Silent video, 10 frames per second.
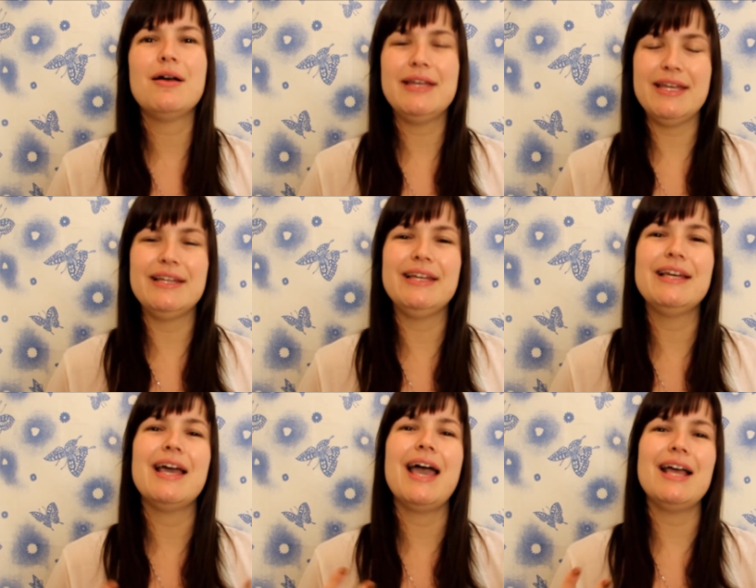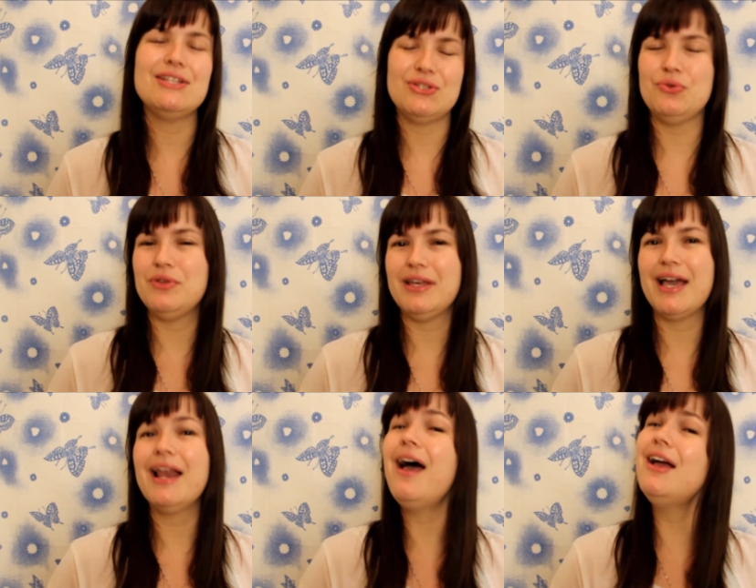healing and soothing
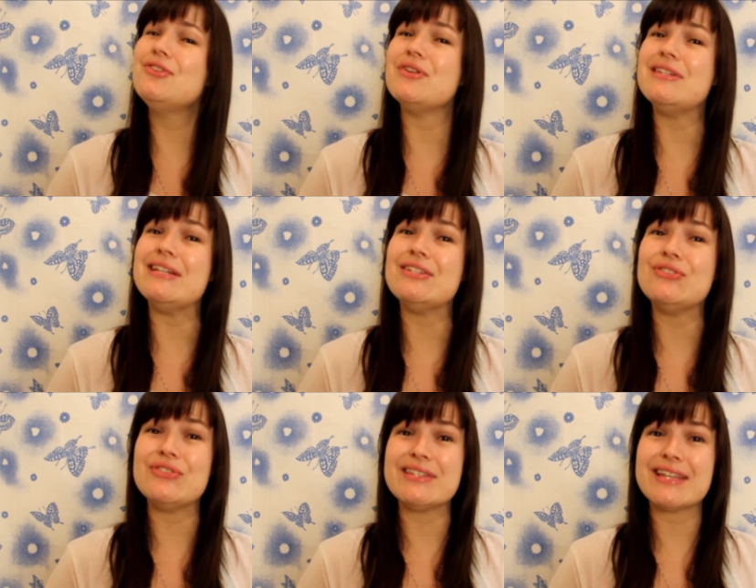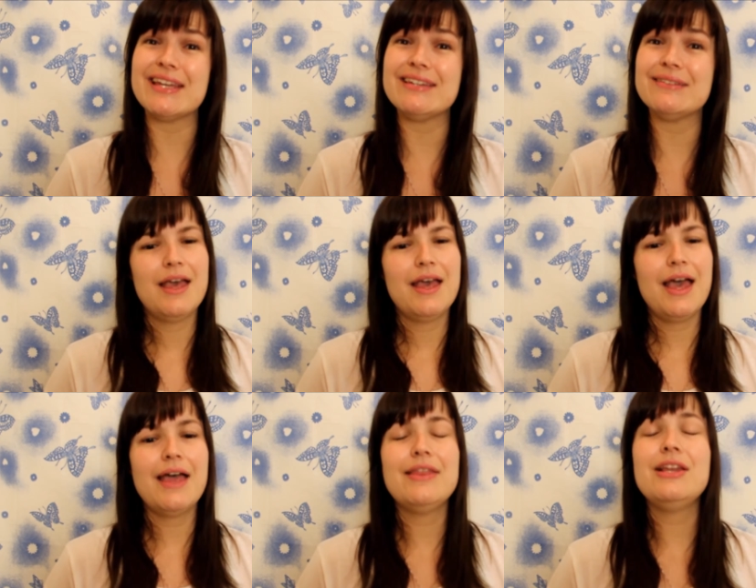and hydrating to the skin.
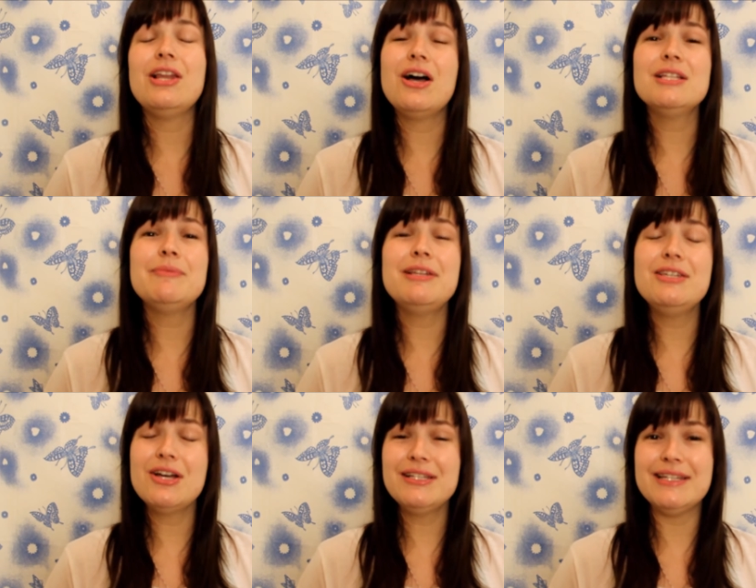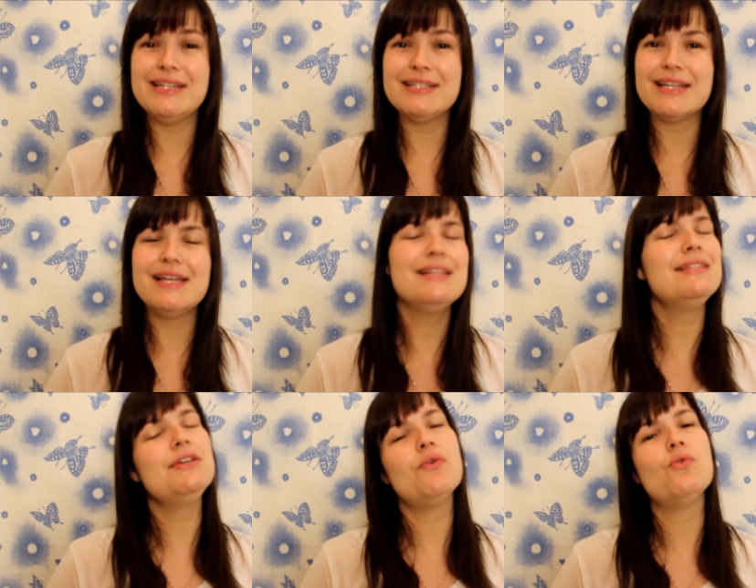And then last but not least is
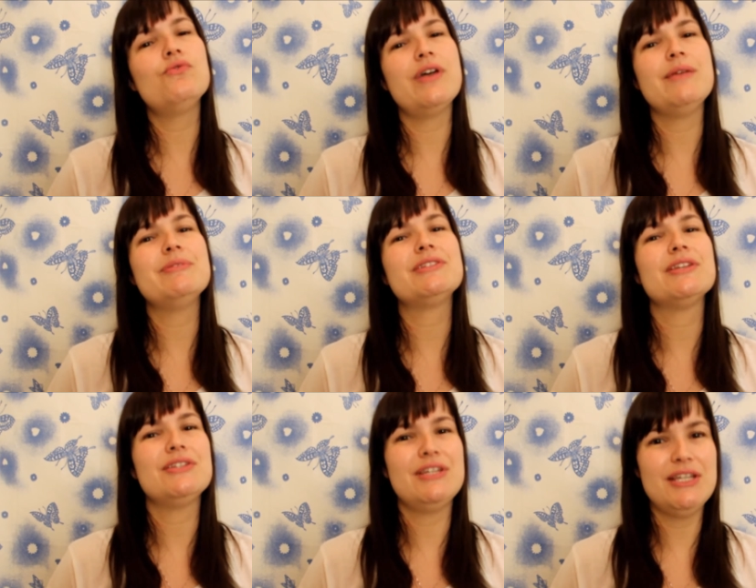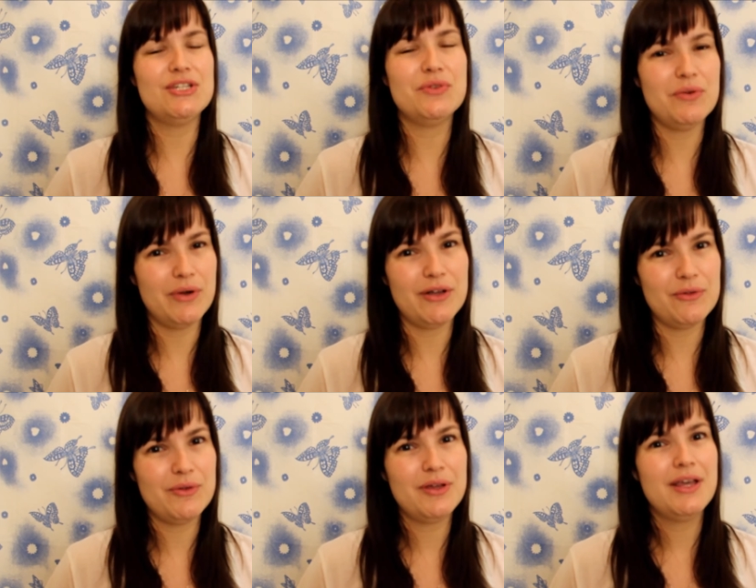the all-famous tea tree
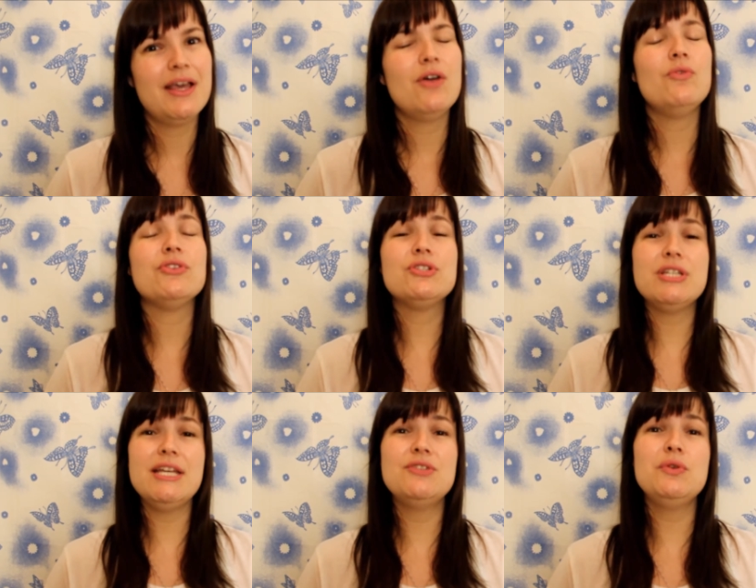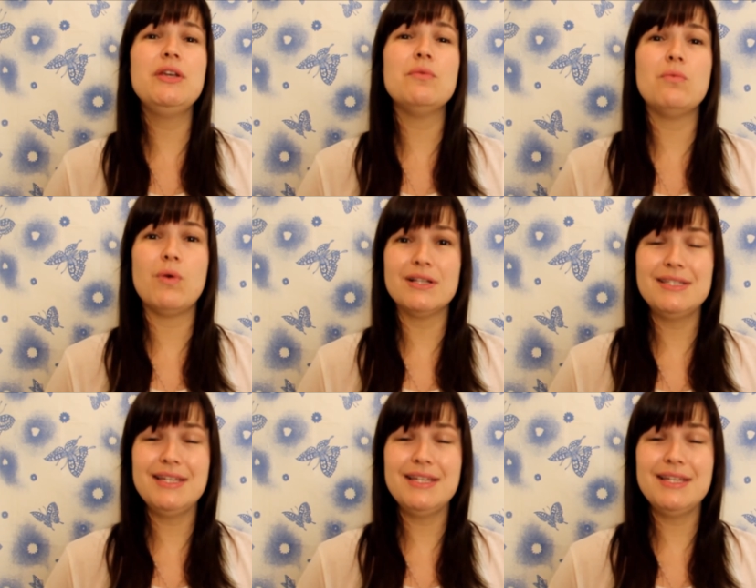oil. With tea tree, once